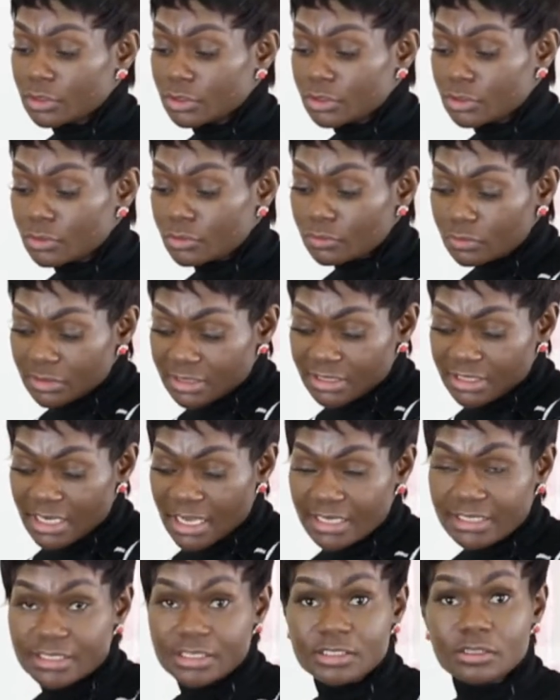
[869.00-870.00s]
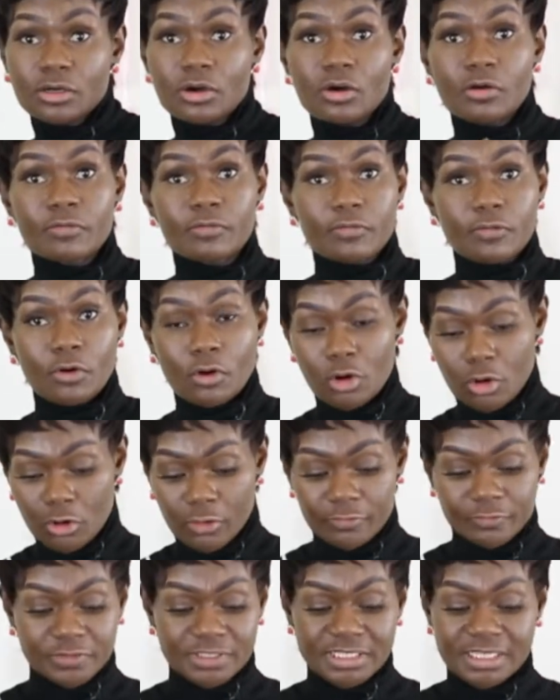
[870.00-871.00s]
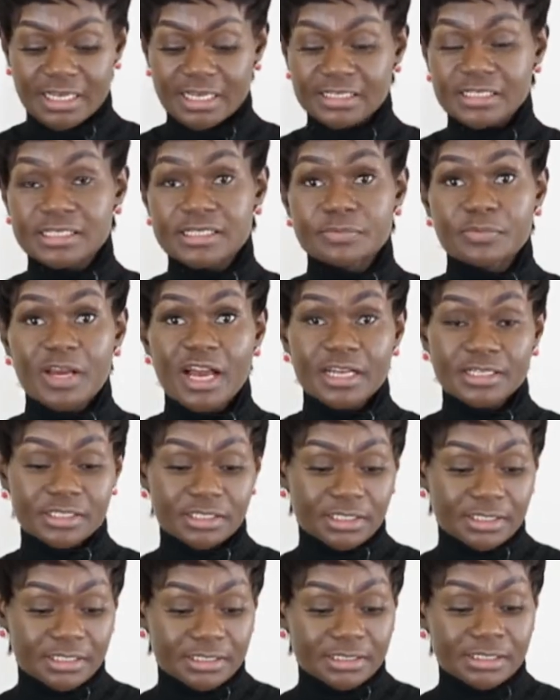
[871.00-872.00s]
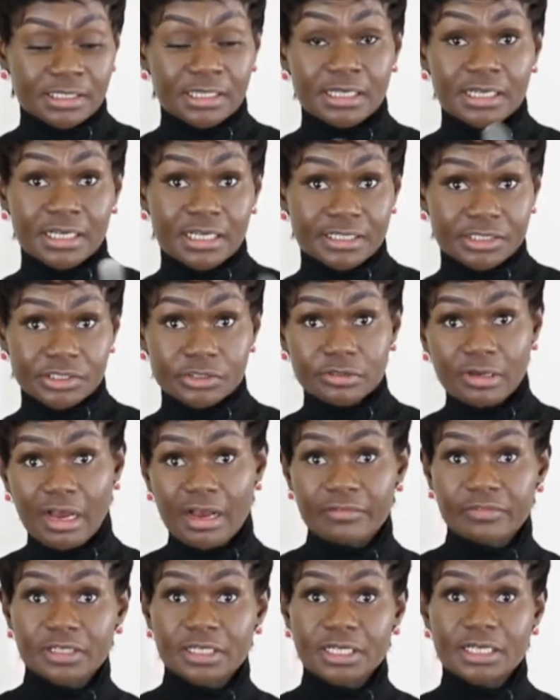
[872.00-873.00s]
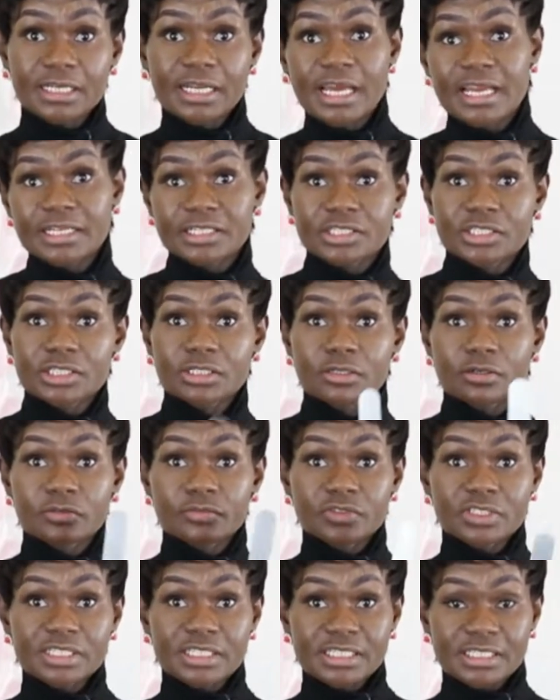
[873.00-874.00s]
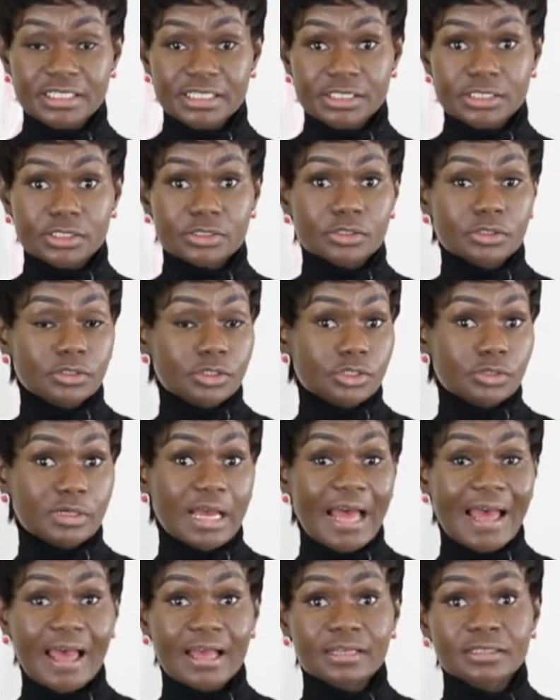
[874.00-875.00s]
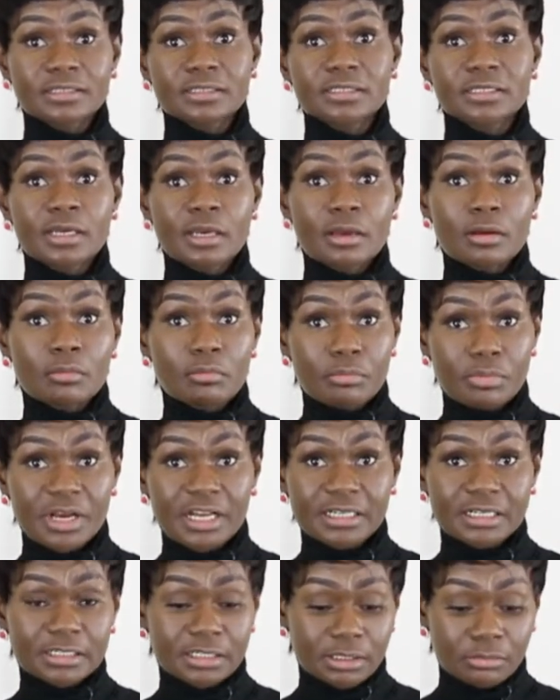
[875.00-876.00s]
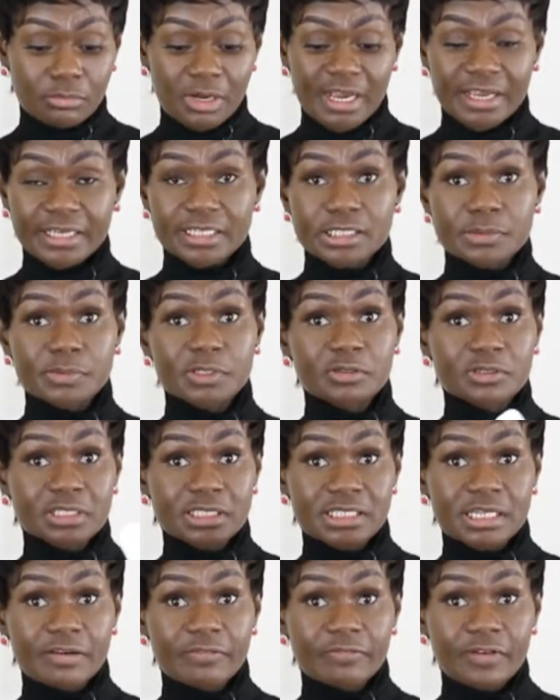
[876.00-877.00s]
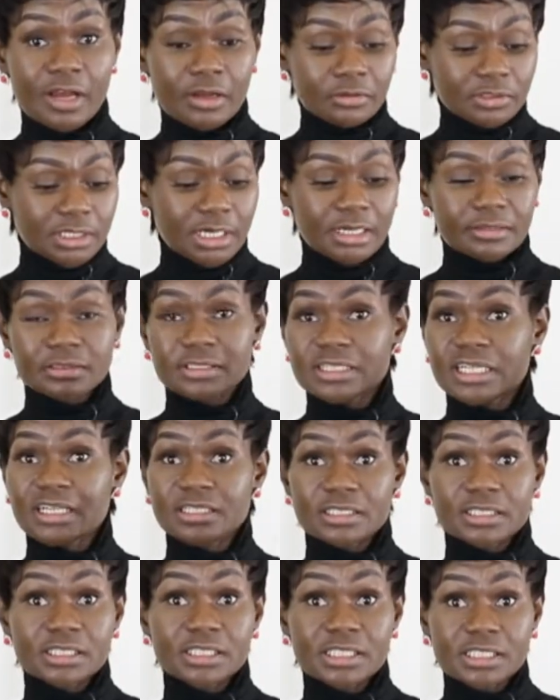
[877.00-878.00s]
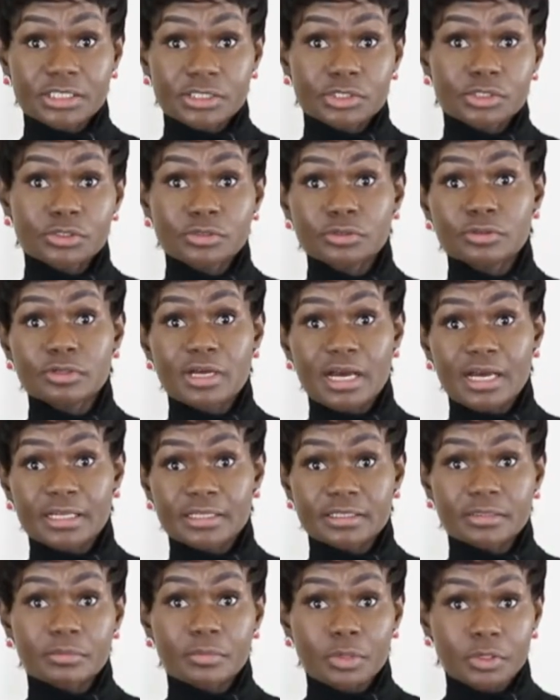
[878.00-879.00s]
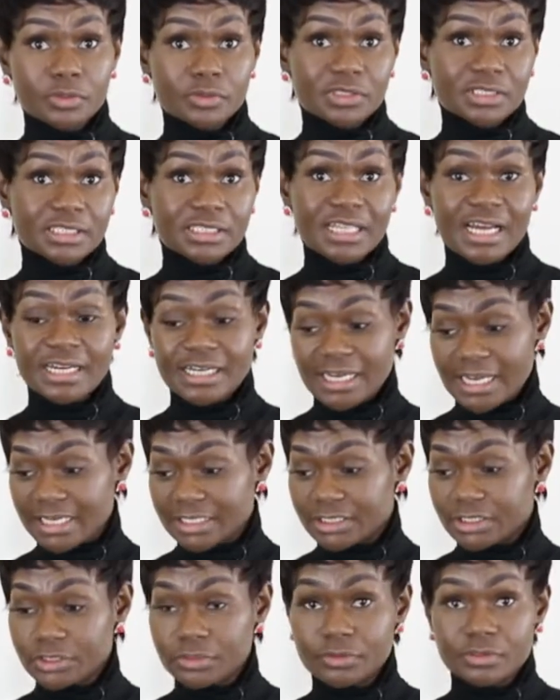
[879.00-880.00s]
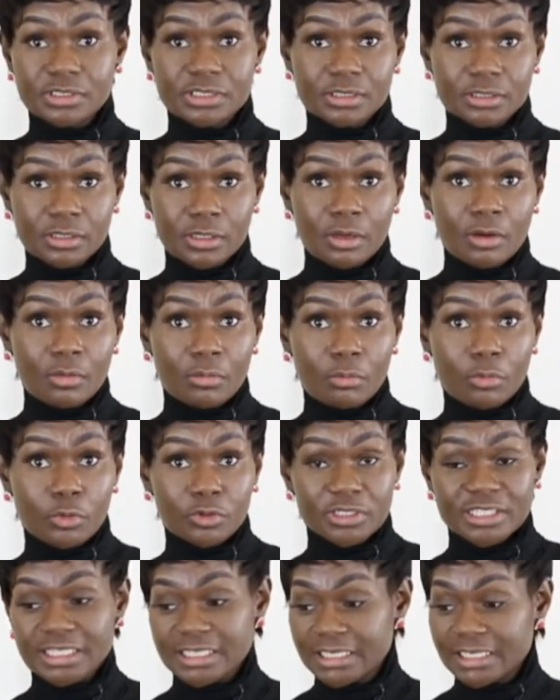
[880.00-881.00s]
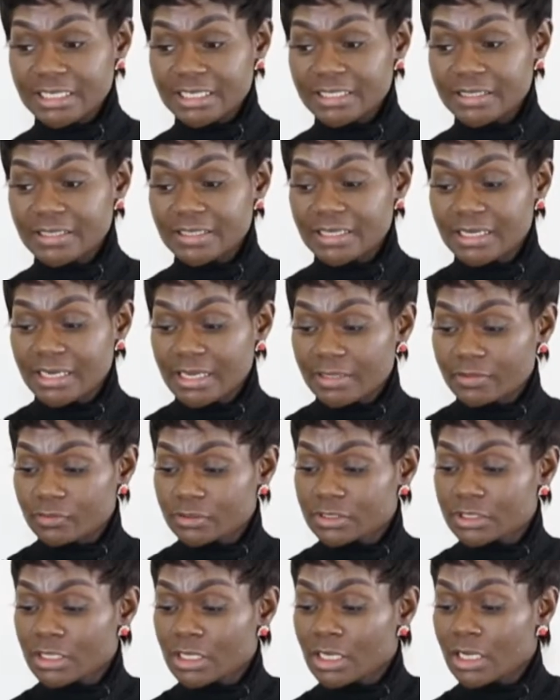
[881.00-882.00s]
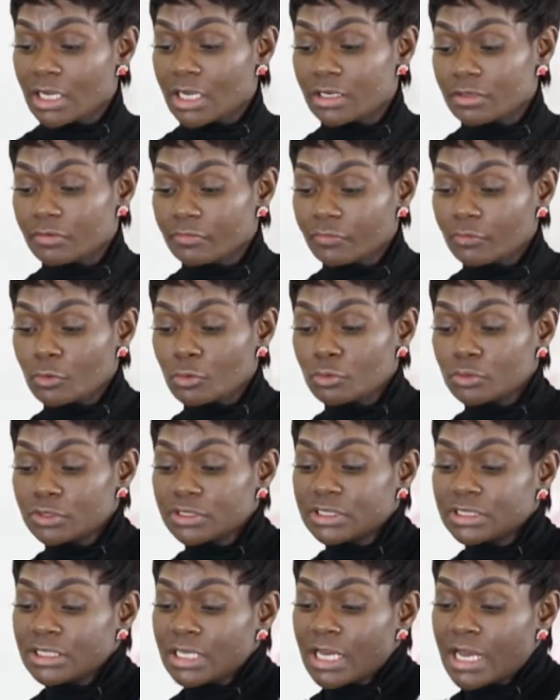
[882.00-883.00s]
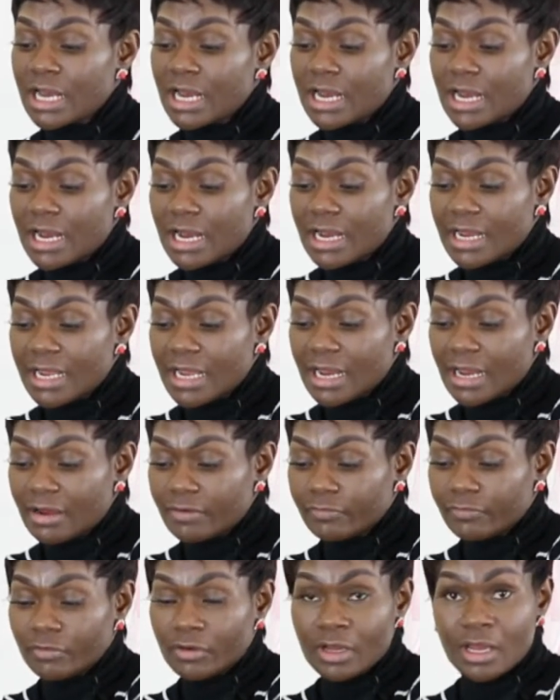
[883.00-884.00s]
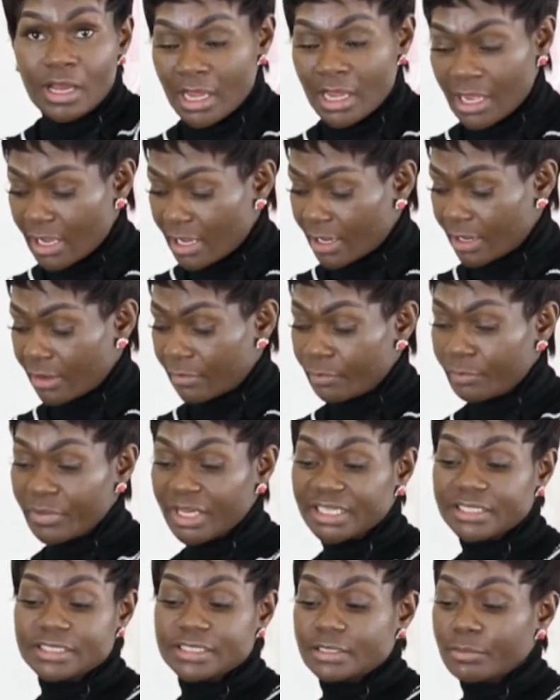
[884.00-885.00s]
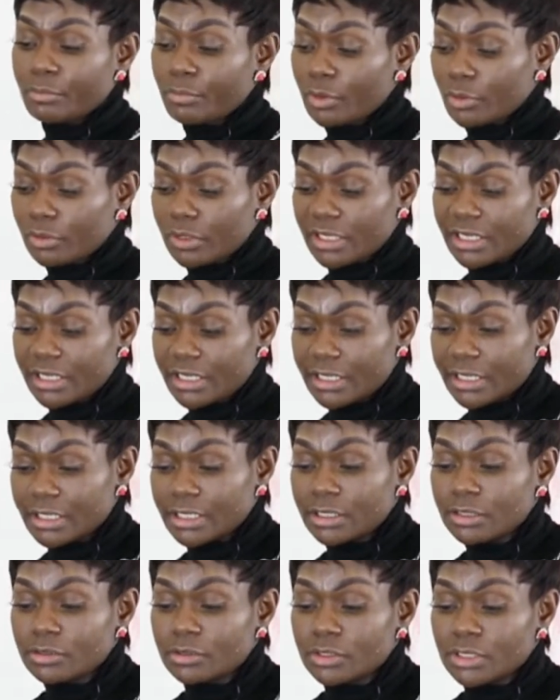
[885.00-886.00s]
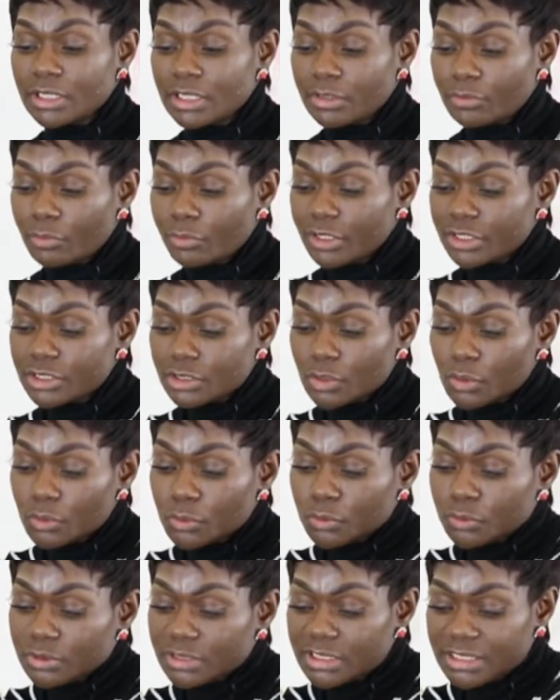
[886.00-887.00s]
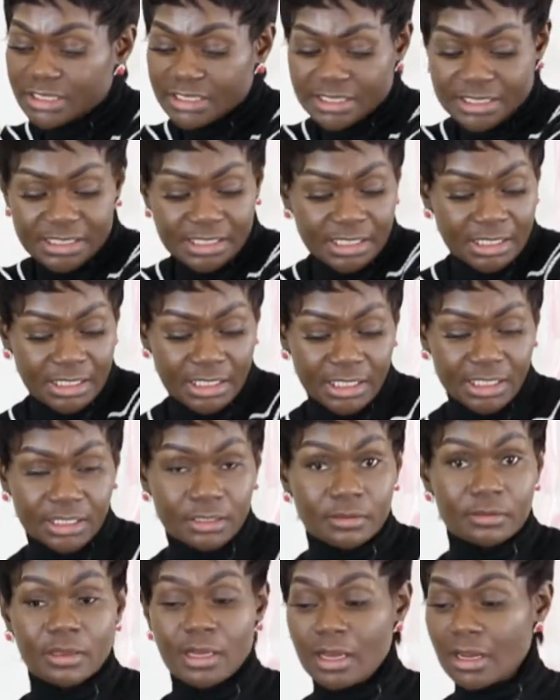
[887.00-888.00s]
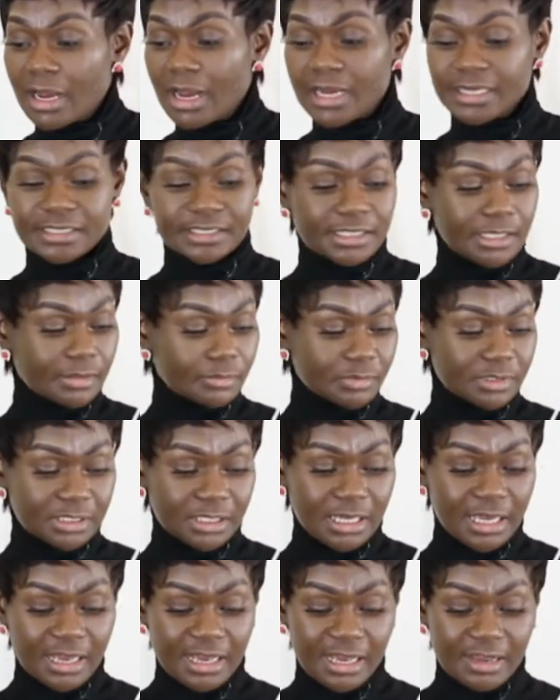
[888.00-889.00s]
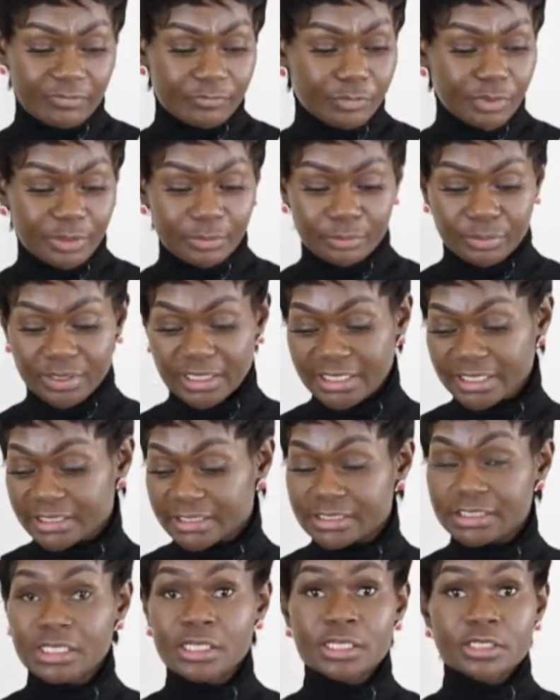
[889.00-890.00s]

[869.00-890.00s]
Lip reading: 2 sets of offset spatulas. I do have a collection of these to hand, but in my experience I found out that these 2 are the most that I use more than anything else. And of course I have a mixing bowl here in which all these items have been placed.